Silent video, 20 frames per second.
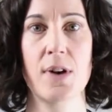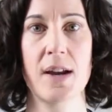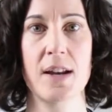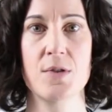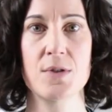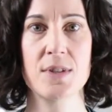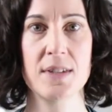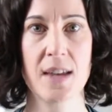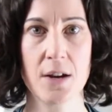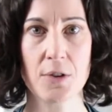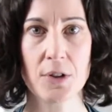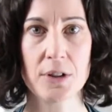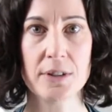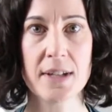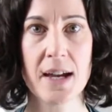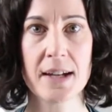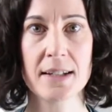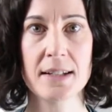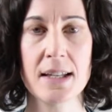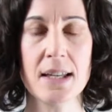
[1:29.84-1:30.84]

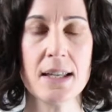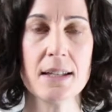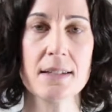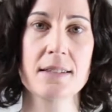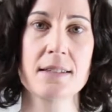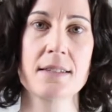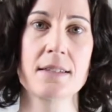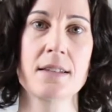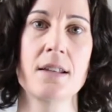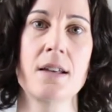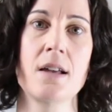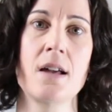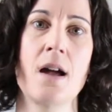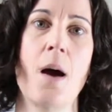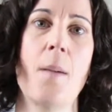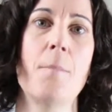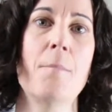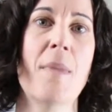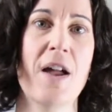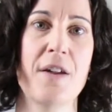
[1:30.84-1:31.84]
craniosacral techniques,
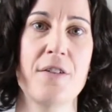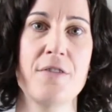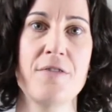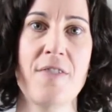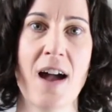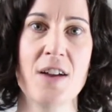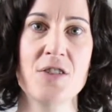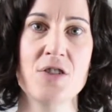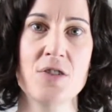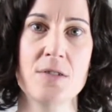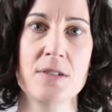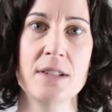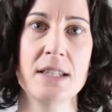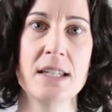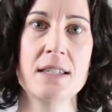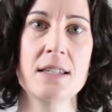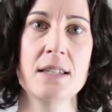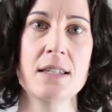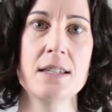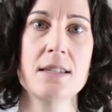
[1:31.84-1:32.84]
myofascial
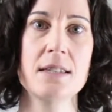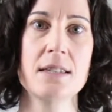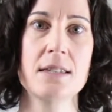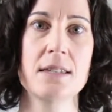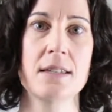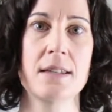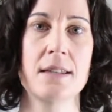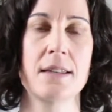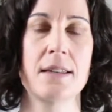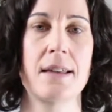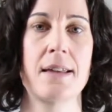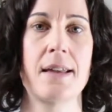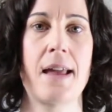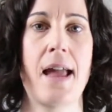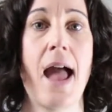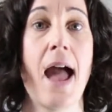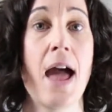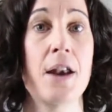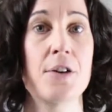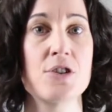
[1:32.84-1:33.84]
releases,
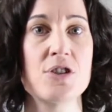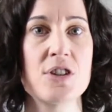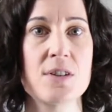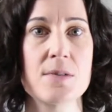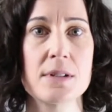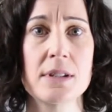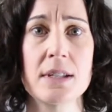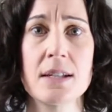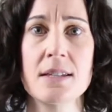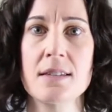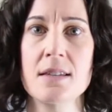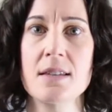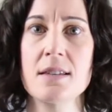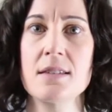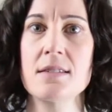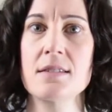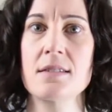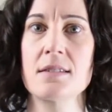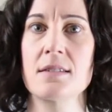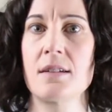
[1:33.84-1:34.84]
energy
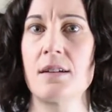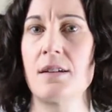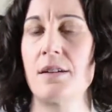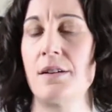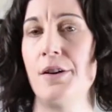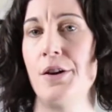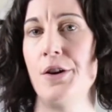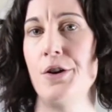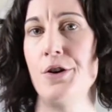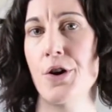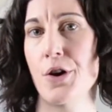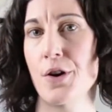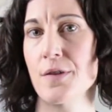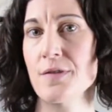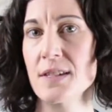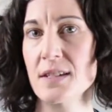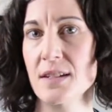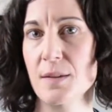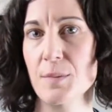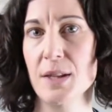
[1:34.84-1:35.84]
releases,
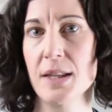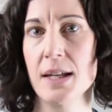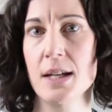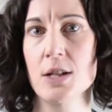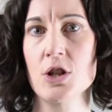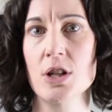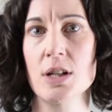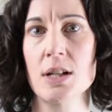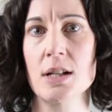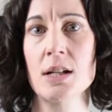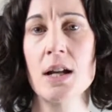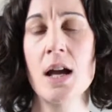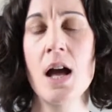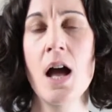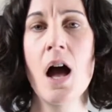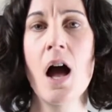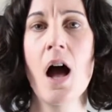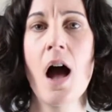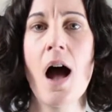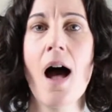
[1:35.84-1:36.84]
nerve stimulation,
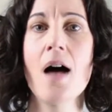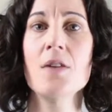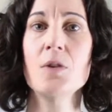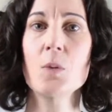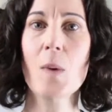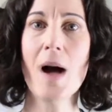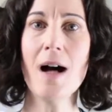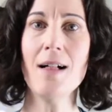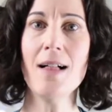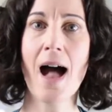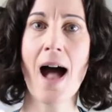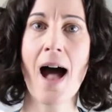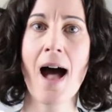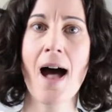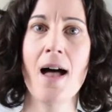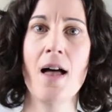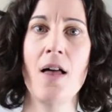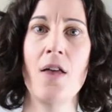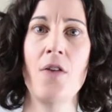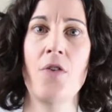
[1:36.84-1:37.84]
as well
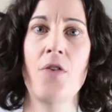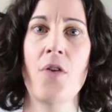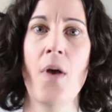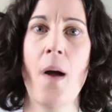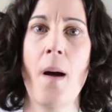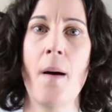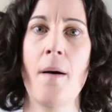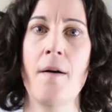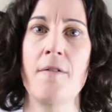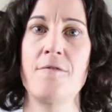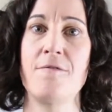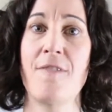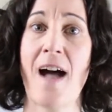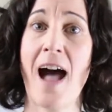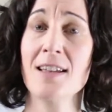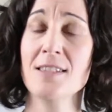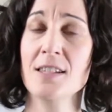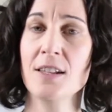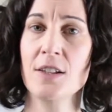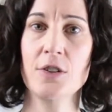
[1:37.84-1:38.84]
as
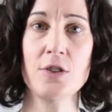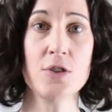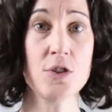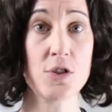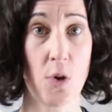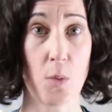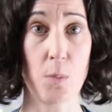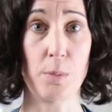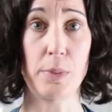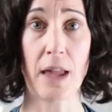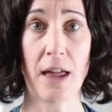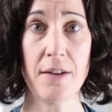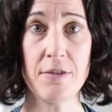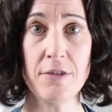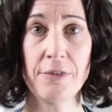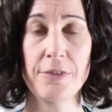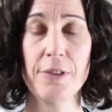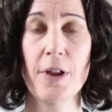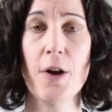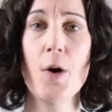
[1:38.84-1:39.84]
vascular, so
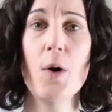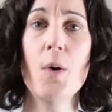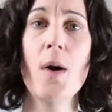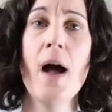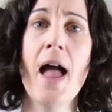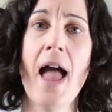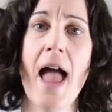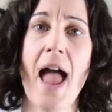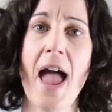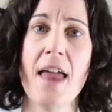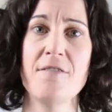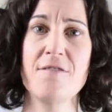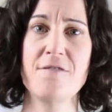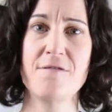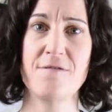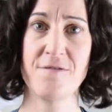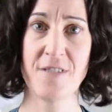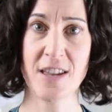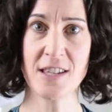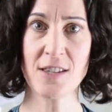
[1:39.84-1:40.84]
blood flow, and
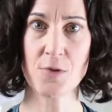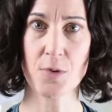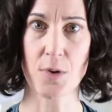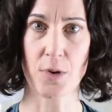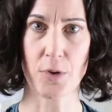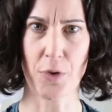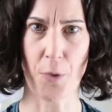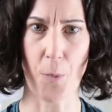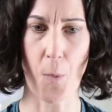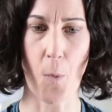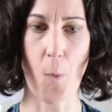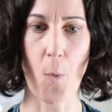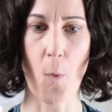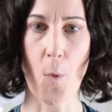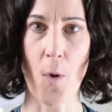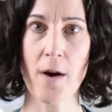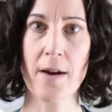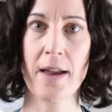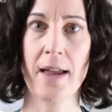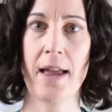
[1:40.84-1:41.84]
visceral, so
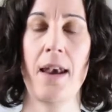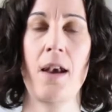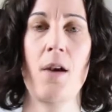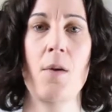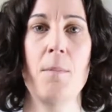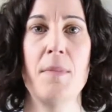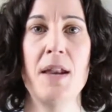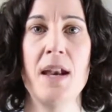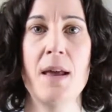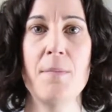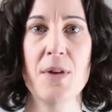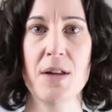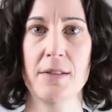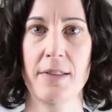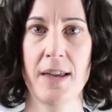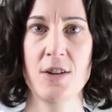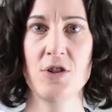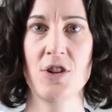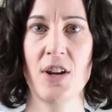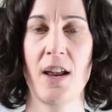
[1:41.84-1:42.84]
organ
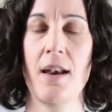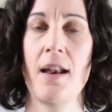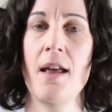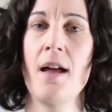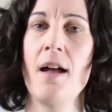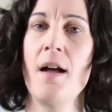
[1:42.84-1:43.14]
manipulation.